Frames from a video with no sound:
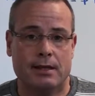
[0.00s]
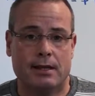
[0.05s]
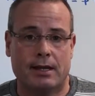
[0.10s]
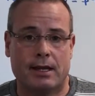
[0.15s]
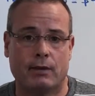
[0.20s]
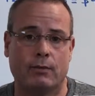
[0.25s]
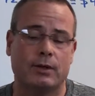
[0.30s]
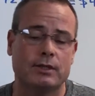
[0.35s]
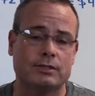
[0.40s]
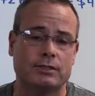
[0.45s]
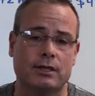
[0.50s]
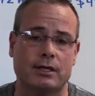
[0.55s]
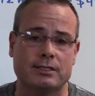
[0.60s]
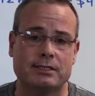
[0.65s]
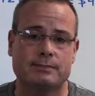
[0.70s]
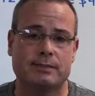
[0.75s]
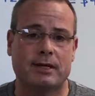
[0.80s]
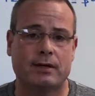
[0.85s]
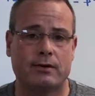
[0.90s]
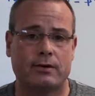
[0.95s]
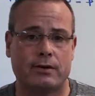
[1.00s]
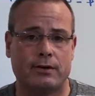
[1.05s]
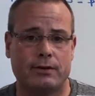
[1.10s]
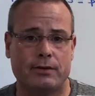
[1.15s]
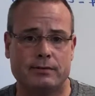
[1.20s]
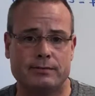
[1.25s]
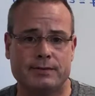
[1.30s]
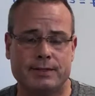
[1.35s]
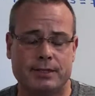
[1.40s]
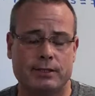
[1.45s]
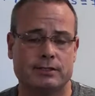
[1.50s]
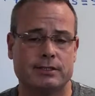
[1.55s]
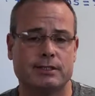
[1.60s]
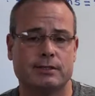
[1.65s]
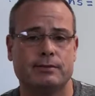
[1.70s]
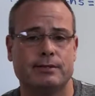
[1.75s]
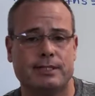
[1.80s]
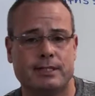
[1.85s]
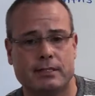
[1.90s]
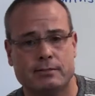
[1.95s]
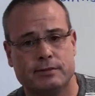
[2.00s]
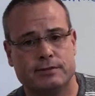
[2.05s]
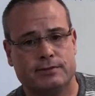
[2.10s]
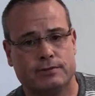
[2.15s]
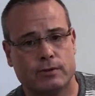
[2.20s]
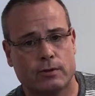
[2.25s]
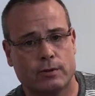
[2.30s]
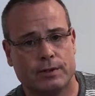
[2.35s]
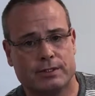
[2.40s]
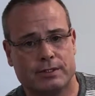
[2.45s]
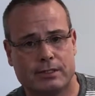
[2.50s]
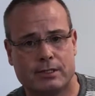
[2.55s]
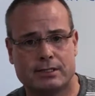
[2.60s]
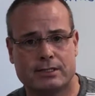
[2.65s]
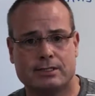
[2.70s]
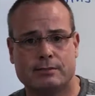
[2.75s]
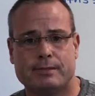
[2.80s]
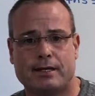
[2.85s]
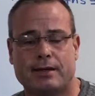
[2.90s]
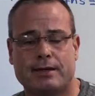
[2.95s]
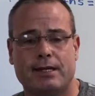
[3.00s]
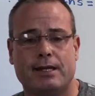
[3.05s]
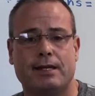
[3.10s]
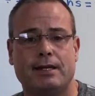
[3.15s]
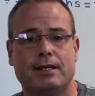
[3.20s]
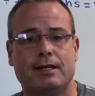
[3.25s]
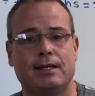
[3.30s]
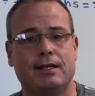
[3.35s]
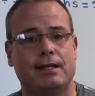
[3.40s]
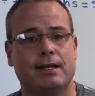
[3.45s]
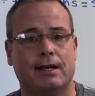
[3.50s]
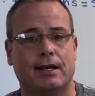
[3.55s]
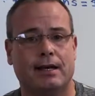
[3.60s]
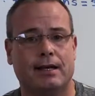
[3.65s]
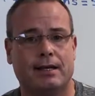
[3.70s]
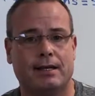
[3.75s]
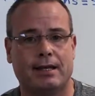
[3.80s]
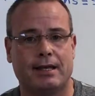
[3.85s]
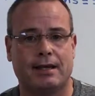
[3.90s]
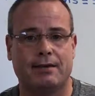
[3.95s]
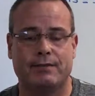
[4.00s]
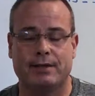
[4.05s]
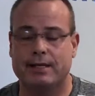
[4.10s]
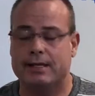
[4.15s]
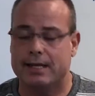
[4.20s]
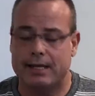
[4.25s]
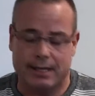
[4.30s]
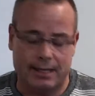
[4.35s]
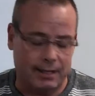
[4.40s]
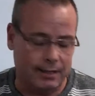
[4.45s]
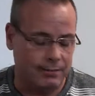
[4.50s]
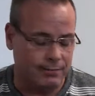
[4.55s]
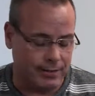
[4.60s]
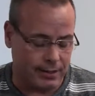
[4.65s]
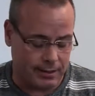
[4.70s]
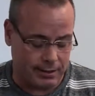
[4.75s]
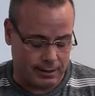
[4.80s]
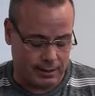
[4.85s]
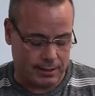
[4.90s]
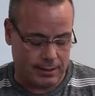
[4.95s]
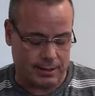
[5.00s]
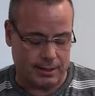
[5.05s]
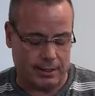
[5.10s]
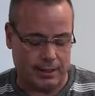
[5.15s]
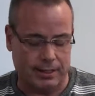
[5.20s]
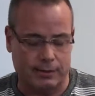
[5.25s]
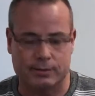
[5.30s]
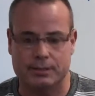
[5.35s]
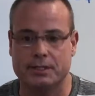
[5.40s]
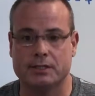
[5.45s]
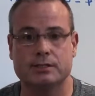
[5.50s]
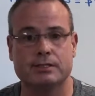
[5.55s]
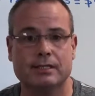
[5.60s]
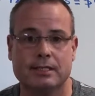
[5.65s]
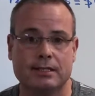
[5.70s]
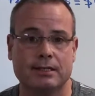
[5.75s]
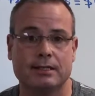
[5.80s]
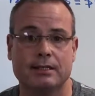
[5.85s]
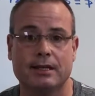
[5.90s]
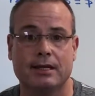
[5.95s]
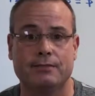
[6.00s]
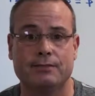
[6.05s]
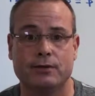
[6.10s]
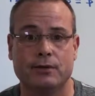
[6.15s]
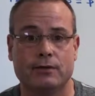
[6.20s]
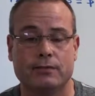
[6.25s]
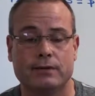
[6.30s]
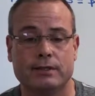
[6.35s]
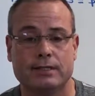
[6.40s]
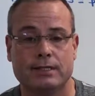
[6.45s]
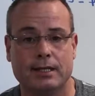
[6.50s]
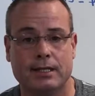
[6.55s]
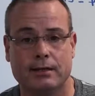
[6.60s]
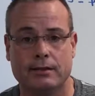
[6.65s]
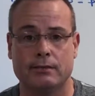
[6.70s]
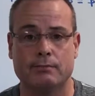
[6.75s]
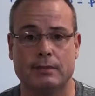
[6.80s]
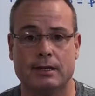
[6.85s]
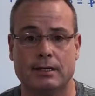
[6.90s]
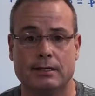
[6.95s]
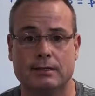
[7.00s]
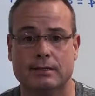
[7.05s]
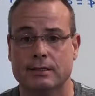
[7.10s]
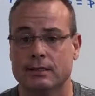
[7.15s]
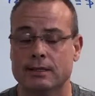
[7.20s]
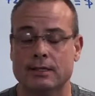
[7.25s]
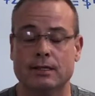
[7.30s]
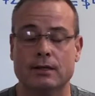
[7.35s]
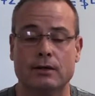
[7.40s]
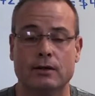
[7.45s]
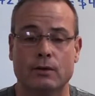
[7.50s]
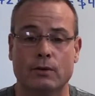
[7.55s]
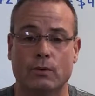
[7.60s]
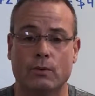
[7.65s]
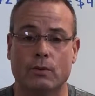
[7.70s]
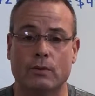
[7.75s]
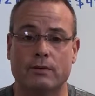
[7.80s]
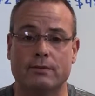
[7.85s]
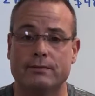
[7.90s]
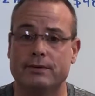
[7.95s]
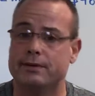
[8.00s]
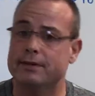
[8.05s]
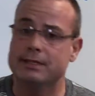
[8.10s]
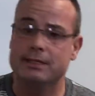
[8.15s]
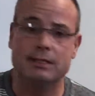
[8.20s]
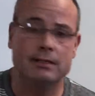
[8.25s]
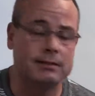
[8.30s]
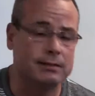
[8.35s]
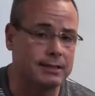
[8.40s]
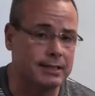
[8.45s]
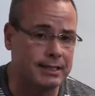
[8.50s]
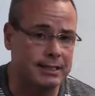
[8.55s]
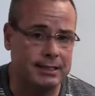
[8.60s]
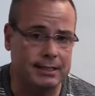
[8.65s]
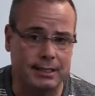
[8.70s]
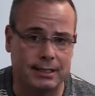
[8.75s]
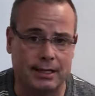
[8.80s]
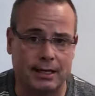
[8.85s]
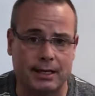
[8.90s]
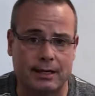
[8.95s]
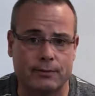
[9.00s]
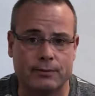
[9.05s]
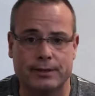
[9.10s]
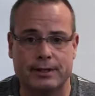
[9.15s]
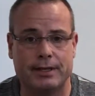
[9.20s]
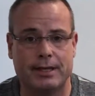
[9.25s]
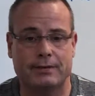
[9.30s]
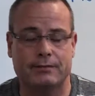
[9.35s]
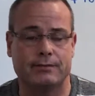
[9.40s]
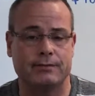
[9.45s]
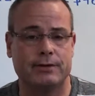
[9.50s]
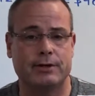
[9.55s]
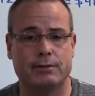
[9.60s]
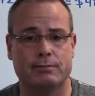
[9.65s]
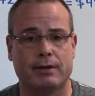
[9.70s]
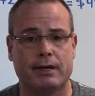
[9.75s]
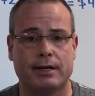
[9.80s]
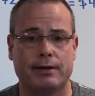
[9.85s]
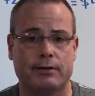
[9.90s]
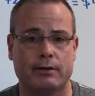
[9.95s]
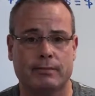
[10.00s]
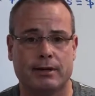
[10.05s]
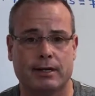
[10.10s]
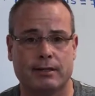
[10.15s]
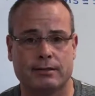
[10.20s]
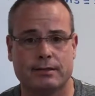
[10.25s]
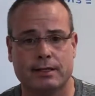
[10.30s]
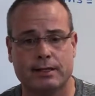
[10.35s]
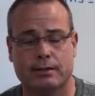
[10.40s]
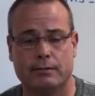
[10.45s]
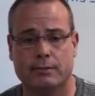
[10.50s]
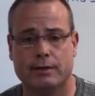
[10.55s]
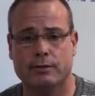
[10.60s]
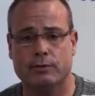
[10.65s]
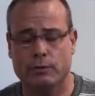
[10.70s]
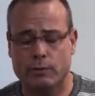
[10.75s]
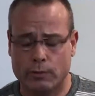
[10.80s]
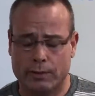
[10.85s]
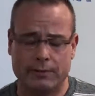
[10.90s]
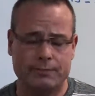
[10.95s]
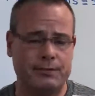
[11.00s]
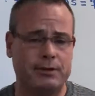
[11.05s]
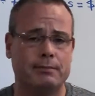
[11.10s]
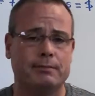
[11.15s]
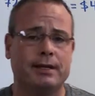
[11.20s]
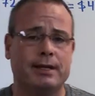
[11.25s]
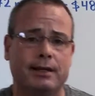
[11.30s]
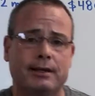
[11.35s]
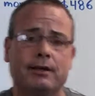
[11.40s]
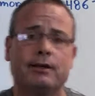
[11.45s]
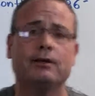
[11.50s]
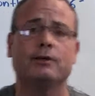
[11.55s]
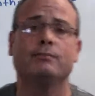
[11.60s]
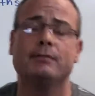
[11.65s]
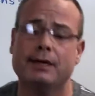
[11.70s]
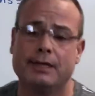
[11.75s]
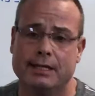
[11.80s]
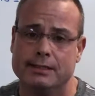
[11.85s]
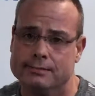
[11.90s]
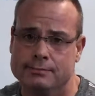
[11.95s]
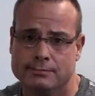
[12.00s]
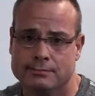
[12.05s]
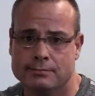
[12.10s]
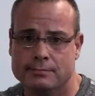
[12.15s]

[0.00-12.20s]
Now, I want to talk about our other videos that we did before. We talked about NDI and having negative NDI where there's nothing left over at the end of the month, or very little NDI where you have a very minor amount at the end of the month. Well, what if you're making good money?